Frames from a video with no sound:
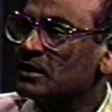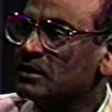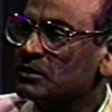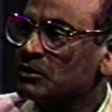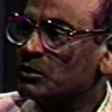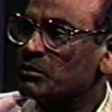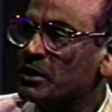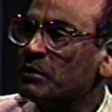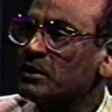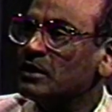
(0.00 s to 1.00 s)
So
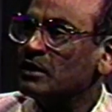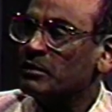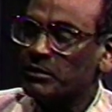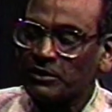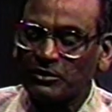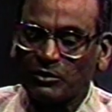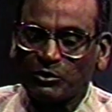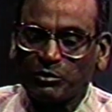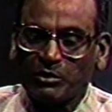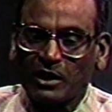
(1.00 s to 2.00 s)
maybe a person who
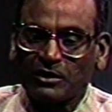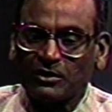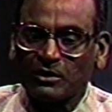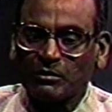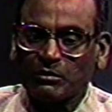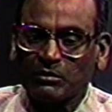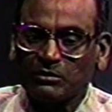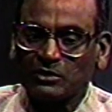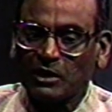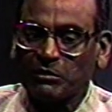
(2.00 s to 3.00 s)
is
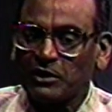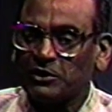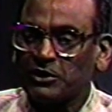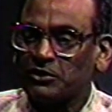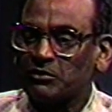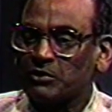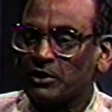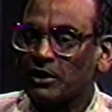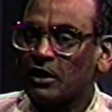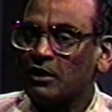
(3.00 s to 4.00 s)
practicing Zen meditation
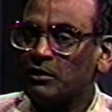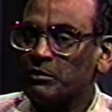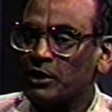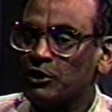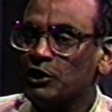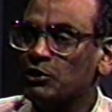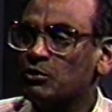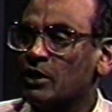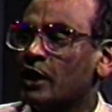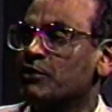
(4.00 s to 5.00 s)
very hard may need
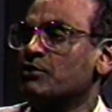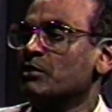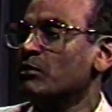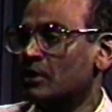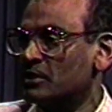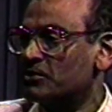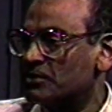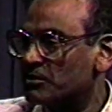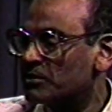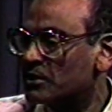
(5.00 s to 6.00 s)
to enter a
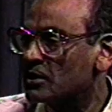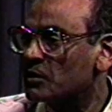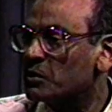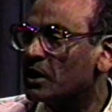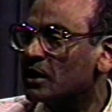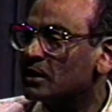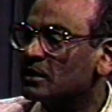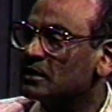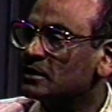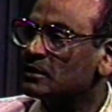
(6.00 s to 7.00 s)
monastery for a little while,
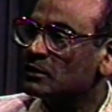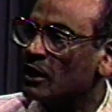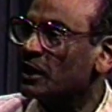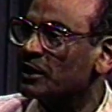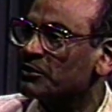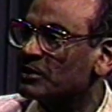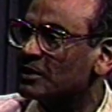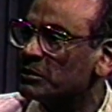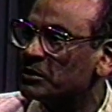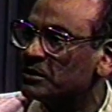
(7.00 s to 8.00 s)
like entering a
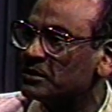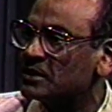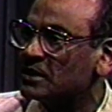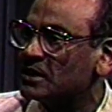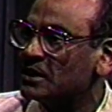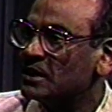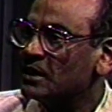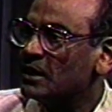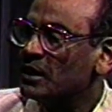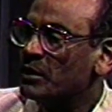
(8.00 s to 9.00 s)
laboratory.
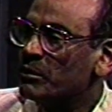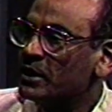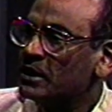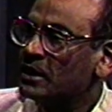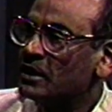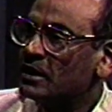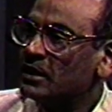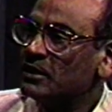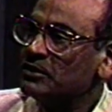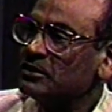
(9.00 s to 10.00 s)
Mm-hmm. But
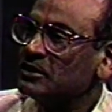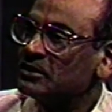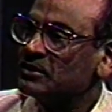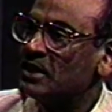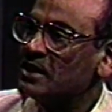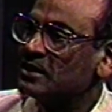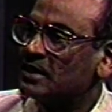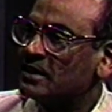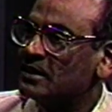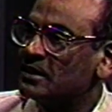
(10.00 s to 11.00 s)
he doesn't just stay there.